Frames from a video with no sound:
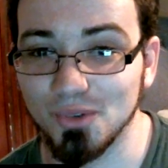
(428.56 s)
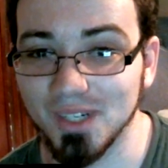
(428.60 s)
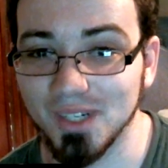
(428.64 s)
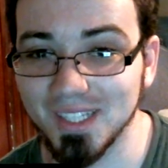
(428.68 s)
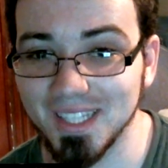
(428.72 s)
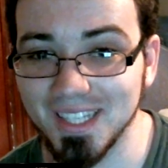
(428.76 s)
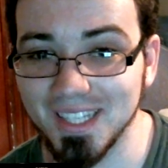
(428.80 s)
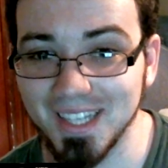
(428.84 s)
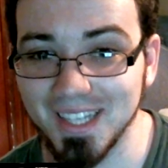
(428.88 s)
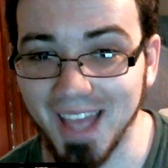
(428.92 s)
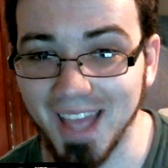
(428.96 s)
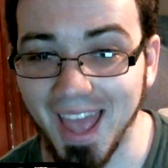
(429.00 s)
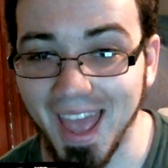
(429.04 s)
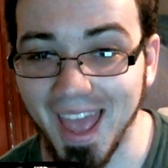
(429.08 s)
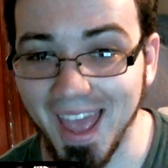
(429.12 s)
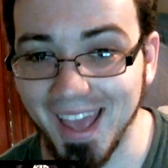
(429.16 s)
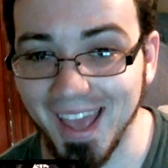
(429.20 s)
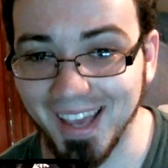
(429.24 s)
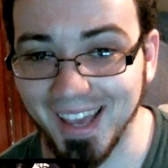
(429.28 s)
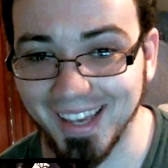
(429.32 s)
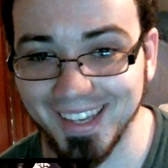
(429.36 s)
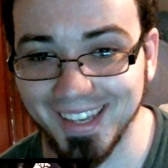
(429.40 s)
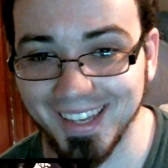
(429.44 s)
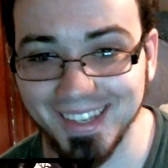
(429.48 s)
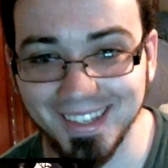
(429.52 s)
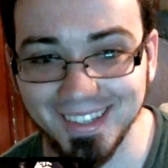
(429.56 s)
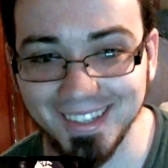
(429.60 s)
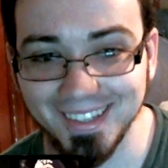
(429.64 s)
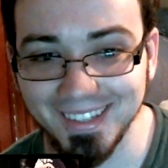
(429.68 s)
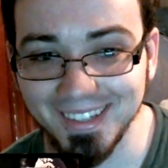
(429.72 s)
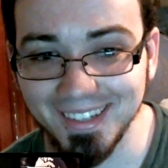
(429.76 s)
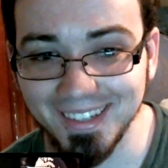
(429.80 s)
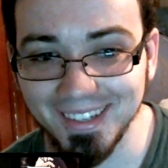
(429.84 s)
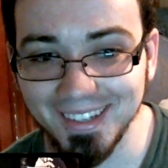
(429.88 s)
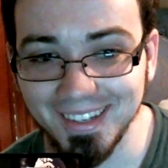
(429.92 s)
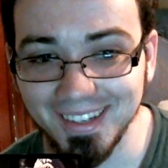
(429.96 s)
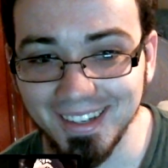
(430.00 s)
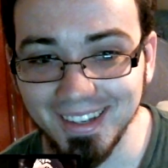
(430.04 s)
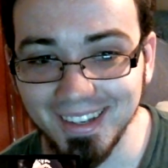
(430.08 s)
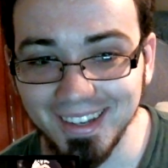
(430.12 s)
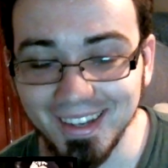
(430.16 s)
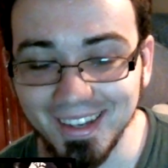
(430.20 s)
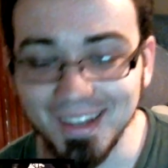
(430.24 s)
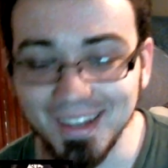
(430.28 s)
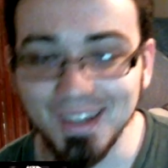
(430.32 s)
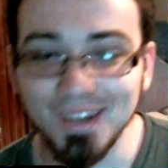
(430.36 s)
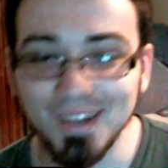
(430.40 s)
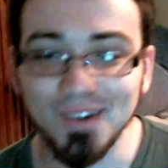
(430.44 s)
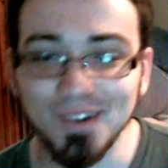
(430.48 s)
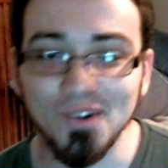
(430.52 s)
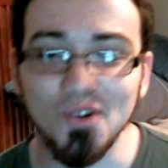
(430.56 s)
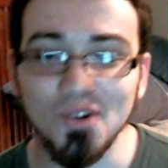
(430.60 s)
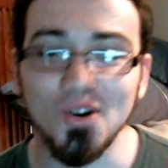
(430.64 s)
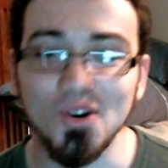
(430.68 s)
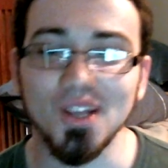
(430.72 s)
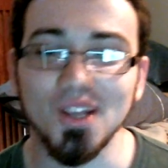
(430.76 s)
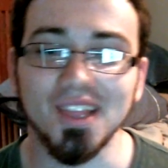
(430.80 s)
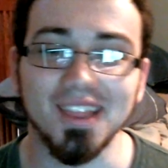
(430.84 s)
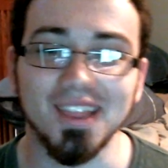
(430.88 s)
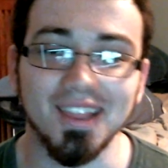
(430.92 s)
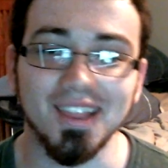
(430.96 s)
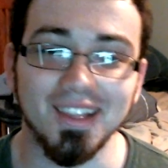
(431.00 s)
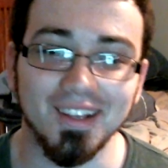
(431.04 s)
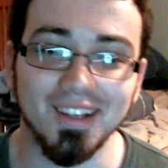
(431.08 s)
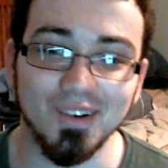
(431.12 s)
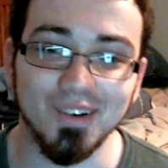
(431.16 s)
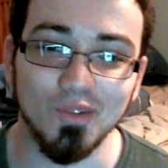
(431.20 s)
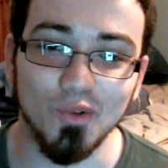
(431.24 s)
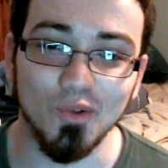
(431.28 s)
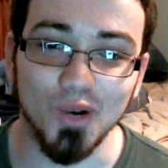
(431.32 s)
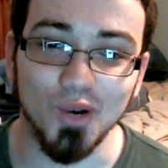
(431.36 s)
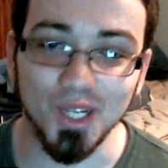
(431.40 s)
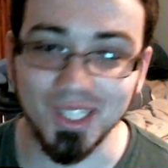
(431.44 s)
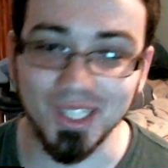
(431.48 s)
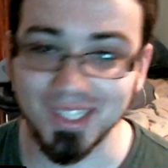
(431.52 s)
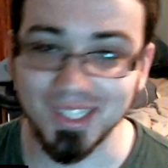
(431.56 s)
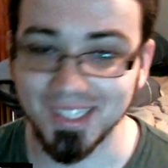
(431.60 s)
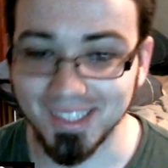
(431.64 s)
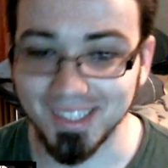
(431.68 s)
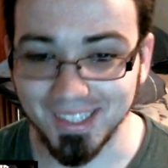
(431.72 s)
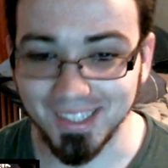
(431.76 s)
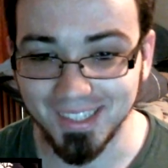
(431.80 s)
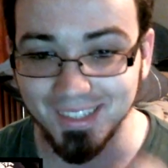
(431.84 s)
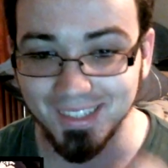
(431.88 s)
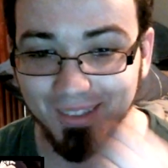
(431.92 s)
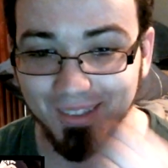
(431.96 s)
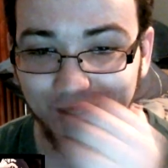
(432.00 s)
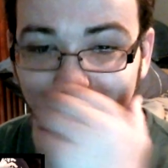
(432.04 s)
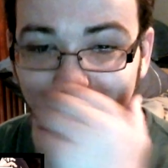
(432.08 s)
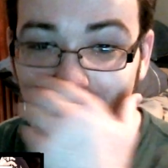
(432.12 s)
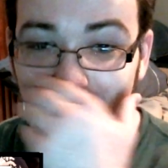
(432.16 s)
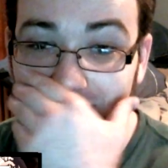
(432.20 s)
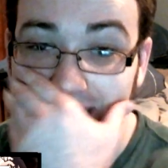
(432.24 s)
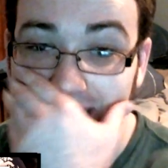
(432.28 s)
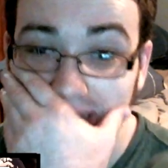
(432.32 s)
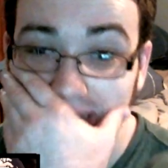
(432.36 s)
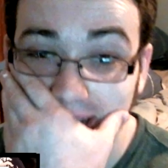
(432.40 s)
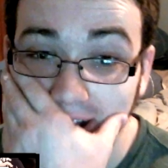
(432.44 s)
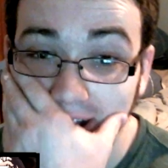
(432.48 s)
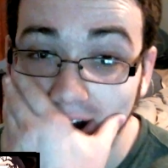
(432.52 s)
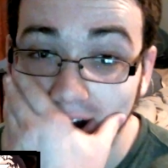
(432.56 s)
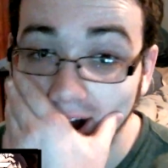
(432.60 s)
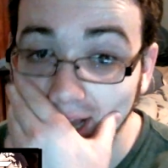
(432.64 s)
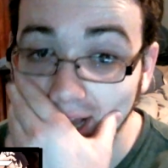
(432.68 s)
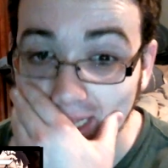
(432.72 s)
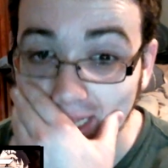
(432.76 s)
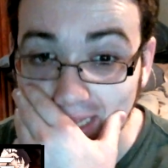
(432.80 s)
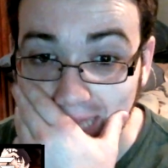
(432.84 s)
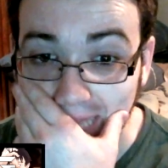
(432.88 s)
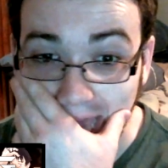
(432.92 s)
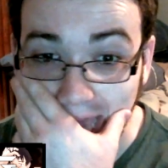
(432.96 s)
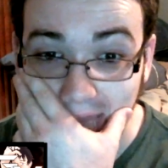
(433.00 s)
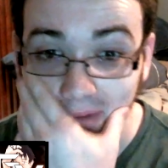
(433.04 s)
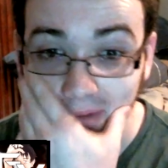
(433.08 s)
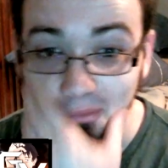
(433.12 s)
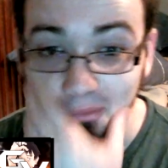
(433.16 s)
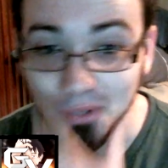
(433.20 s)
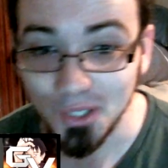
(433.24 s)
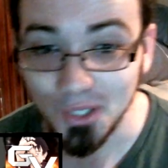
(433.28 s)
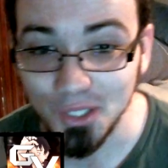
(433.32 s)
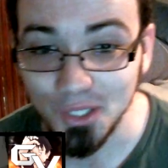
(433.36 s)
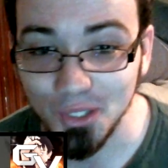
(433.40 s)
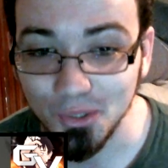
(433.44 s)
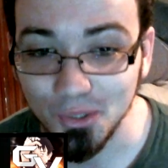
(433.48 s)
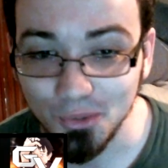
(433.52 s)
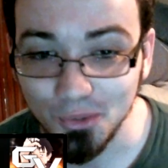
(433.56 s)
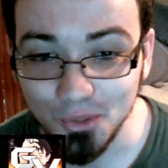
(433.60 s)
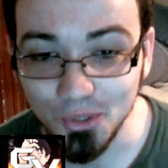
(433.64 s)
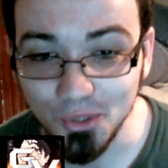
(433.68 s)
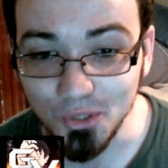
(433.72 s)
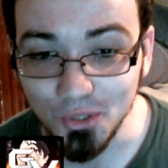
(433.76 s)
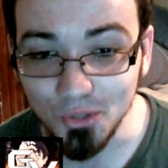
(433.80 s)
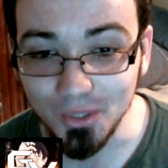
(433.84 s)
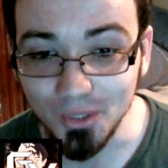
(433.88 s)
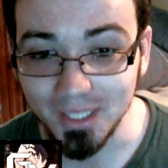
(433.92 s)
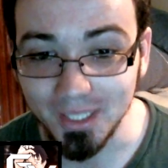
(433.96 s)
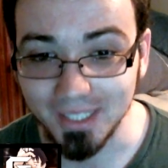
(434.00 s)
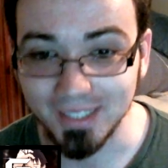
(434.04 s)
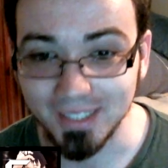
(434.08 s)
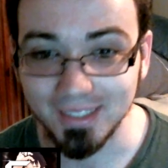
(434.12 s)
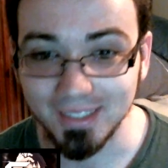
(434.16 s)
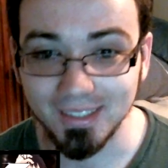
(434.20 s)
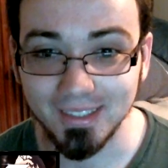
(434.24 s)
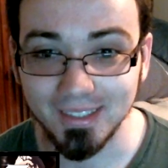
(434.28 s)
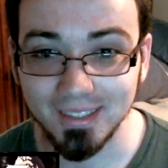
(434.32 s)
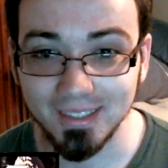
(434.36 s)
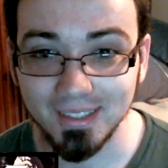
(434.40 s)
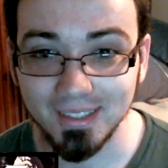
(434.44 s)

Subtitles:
What the heck? What? Oh my god, lad. What are you doing?